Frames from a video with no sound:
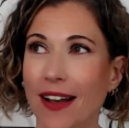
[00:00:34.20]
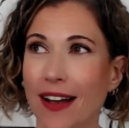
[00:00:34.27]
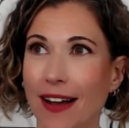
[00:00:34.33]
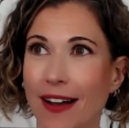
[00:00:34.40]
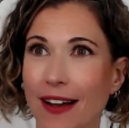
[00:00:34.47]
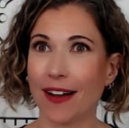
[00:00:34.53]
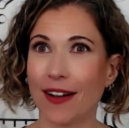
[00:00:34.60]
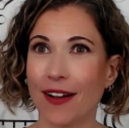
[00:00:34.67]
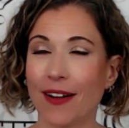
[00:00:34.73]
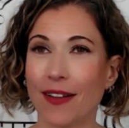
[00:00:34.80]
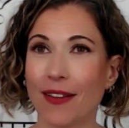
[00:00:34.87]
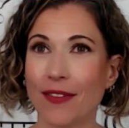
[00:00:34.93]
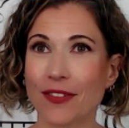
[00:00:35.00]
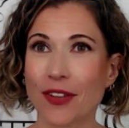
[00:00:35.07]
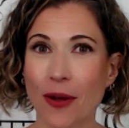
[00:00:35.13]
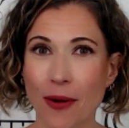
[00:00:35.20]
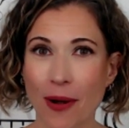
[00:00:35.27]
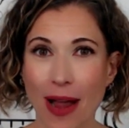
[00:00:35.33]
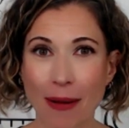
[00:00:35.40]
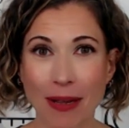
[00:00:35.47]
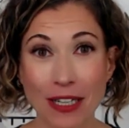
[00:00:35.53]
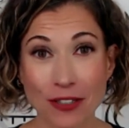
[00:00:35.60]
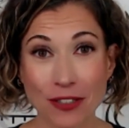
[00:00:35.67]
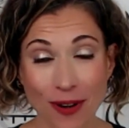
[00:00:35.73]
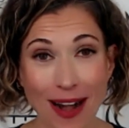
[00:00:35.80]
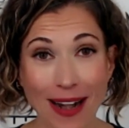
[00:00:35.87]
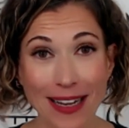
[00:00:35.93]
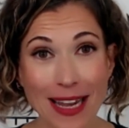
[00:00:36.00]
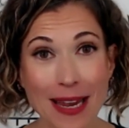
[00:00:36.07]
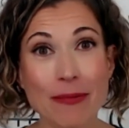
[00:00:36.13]
Uh, so I'm going to
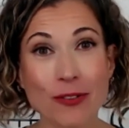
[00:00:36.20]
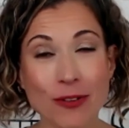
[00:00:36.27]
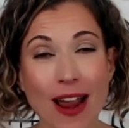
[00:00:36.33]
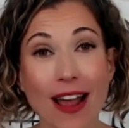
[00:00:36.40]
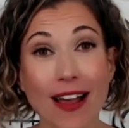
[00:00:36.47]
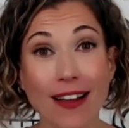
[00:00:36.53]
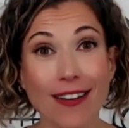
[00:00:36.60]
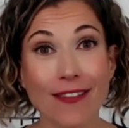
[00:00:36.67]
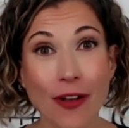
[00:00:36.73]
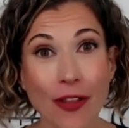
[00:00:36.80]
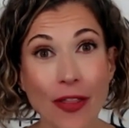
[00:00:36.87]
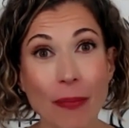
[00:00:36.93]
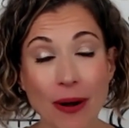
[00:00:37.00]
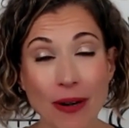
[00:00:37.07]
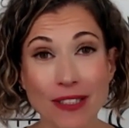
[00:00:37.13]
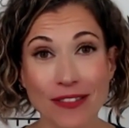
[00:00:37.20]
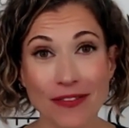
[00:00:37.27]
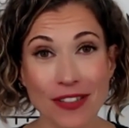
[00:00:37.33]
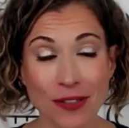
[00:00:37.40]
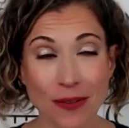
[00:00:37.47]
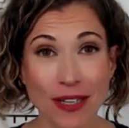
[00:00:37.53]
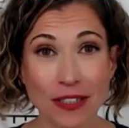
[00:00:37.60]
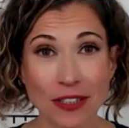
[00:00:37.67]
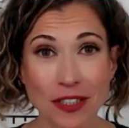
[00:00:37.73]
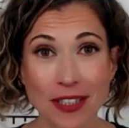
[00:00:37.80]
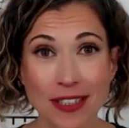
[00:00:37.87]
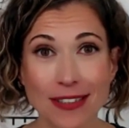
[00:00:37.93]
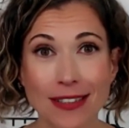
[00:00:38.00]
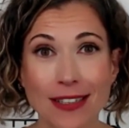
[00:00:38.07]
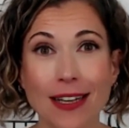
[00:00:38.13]
try to keep track of all the parts of this
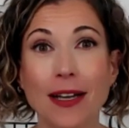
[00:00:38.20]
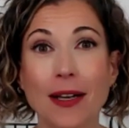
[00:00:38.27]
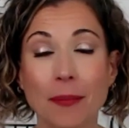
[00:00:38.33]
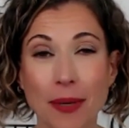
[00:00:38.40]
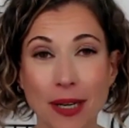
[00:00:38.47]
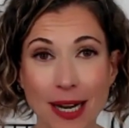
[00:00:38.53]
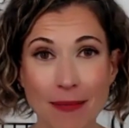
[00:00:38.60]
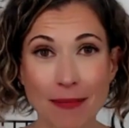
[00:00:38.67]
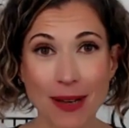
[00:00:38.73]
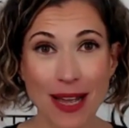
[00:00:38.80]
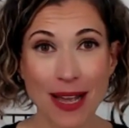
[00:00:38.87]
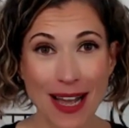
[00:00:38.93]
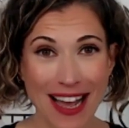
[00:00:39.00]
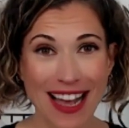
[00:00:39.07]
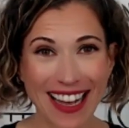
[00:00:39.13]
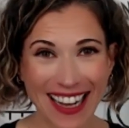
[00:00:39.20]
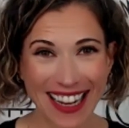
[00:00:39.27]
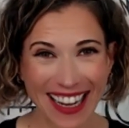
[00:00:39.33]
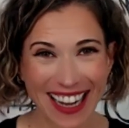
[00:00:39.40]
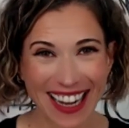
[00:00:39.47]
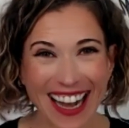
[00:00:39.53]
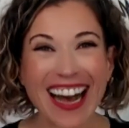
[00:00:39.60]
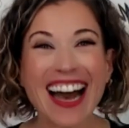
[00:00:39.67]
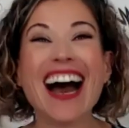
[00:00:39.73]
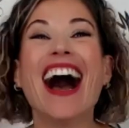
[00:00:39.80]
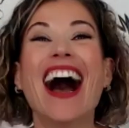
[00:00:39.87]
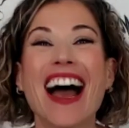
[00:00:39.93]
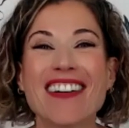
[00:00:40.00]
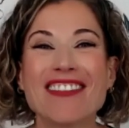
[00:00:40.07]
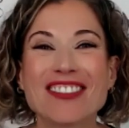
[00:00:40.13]
question. I will I'm, re-ask if needed.
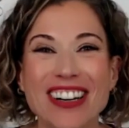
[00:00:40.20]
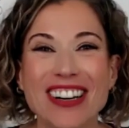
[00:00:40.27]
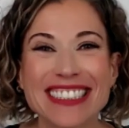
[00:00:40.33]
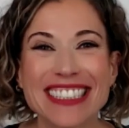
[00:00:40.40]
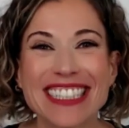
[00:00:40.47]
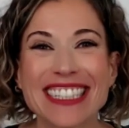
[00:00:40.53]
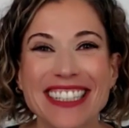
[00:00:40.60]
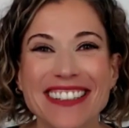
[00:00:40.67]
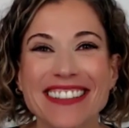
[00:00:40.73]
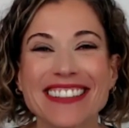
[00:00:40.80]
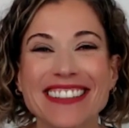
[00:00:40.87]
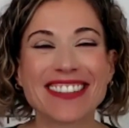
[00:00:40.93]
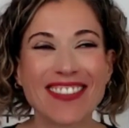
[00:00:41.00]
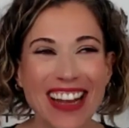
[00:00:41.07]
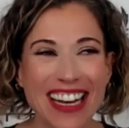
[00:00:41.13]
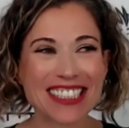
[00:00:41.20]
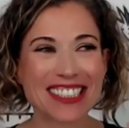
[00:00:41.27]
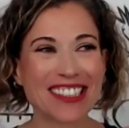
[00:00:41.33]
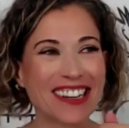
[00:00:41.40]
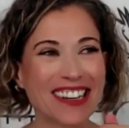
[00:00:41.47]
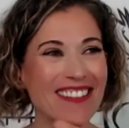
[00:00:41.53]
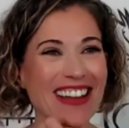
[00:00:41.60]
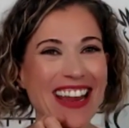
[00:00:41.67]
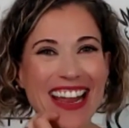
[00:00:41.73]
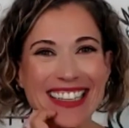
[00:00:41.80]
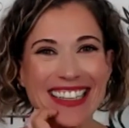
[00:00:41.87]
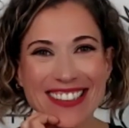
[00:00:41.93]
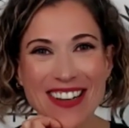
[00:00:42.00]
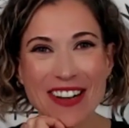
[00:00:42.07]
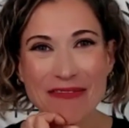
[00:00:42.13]
I'm trusting you to make sure that we
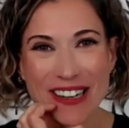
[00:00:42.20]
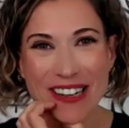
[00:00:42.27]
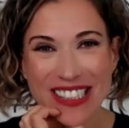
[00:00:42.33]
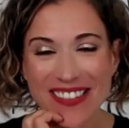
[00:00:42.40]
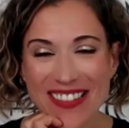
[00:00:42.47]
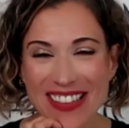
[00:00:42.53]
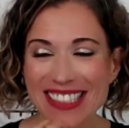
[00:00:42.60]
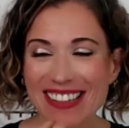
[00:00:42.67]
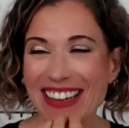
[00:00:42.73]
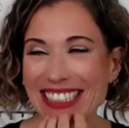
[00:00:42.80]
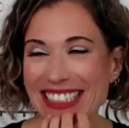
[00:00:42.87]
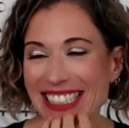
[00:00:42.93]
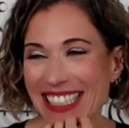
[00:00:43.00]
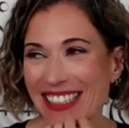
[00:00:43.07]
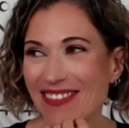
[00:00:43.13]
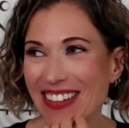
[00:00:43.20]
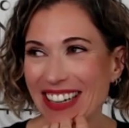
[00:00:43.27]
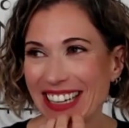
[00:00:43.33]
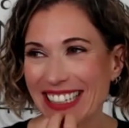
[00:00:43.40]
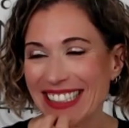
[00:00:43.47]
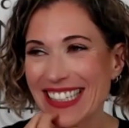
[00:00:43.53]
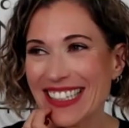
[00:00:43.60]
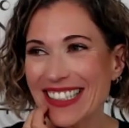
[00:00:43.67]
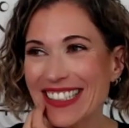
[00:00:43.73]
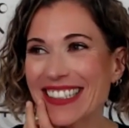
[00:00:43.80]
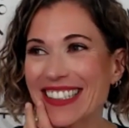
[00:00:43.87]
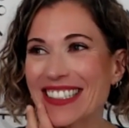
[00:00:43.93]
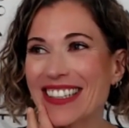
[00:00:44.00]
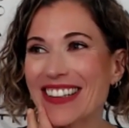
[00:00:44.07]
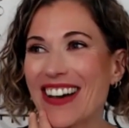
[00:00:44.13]
answer all parts of this question because there,
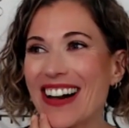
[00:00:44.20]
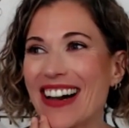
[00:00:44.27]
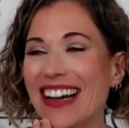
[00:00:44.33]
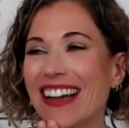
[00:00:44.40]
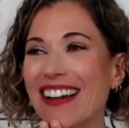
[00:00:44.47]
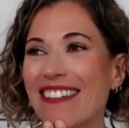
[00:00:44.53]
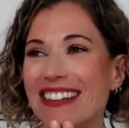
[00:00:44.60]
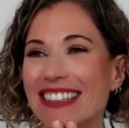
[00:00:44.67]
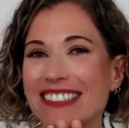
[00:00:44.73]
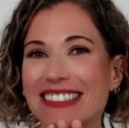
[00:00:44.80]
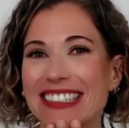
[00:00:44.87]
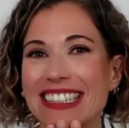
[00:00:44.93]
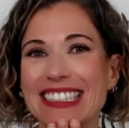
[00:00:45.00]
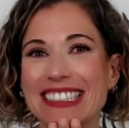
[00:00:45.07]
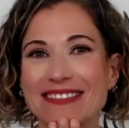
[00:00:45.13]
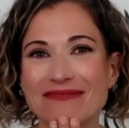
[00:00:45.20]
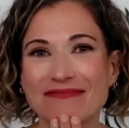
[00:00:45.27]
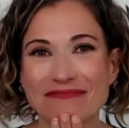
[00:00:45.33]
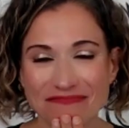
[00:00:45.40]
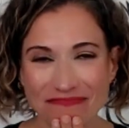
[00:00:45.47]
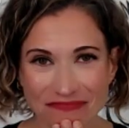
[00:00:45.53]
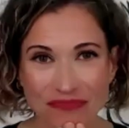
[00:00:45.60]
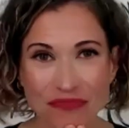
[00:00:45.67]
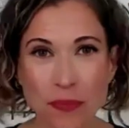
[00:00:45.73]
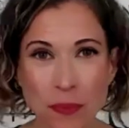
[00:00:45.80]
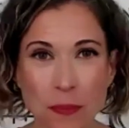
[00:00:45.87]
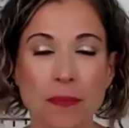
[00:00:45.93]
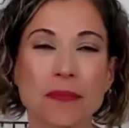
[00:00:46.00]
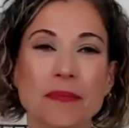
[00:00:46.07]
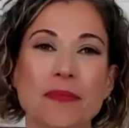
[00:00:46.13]
there's a lot. Okay, so let's it. start with how
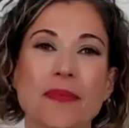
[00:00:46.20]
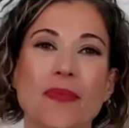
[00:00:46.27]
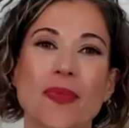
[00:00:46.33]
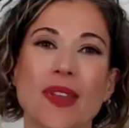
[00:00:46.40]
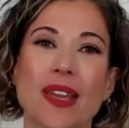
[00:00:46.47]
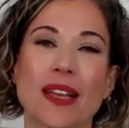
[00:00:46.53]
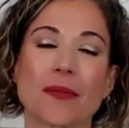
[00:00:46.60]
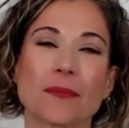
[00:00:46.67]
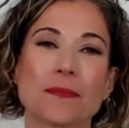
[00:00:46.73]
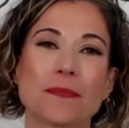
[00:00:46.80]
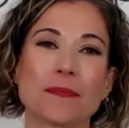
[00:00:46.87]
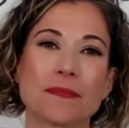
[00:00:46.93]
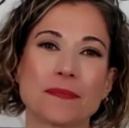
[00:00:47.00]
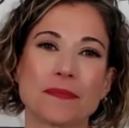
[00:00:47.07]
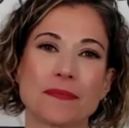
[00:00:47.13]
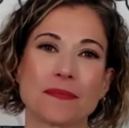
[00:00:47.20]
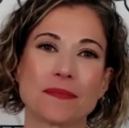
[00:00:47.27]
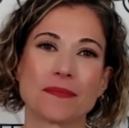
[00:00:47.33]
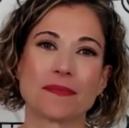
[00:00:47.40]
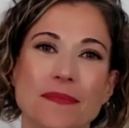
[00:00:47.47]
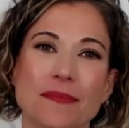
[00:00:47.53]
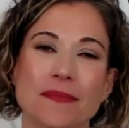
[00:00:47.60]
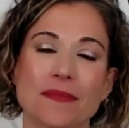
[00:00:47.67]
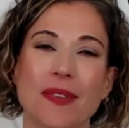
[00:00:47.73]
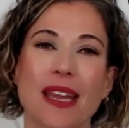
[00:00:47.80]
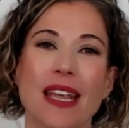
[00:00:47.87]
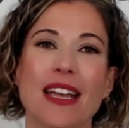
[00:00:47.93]
much protein do we need?